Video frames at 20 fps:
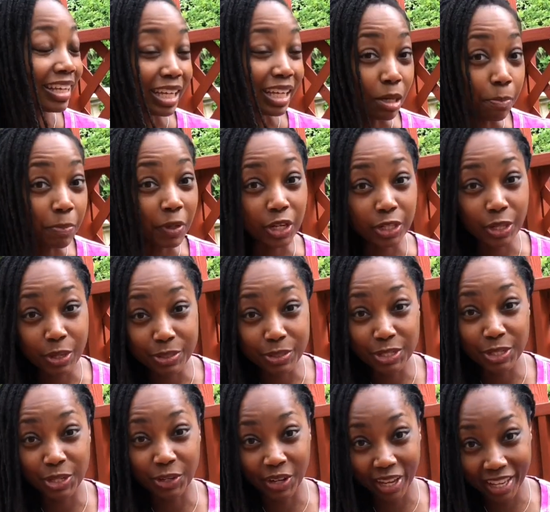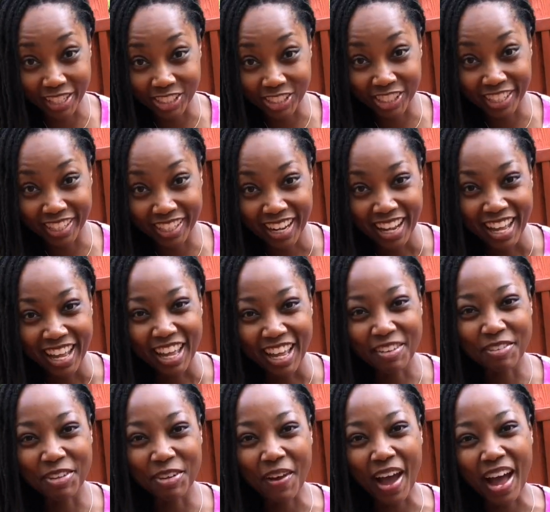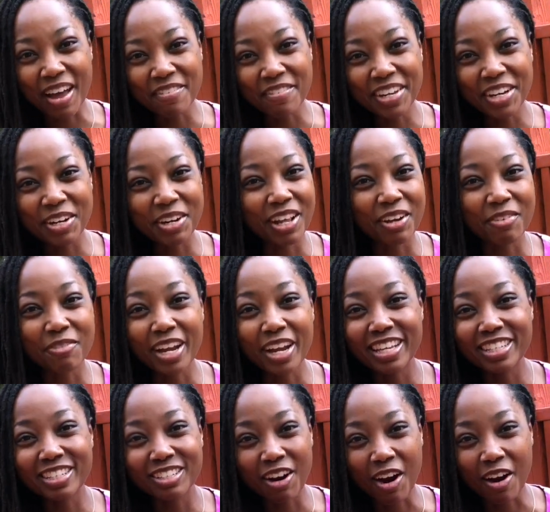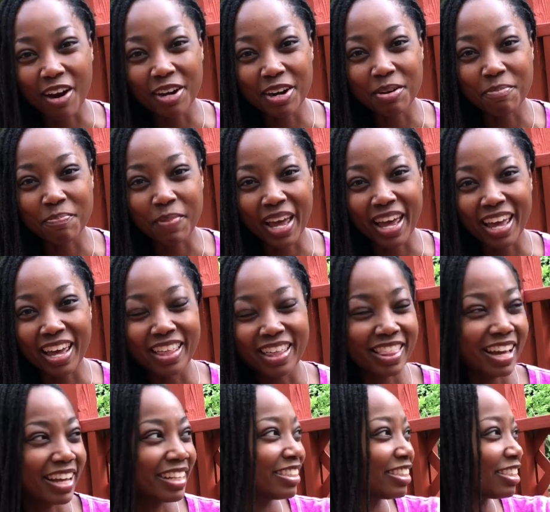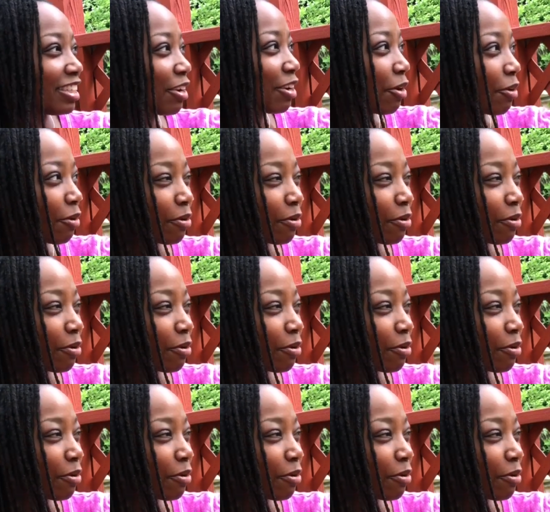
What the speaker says: Keep it close to your kitchen. If you have it in a raised garden bed that's,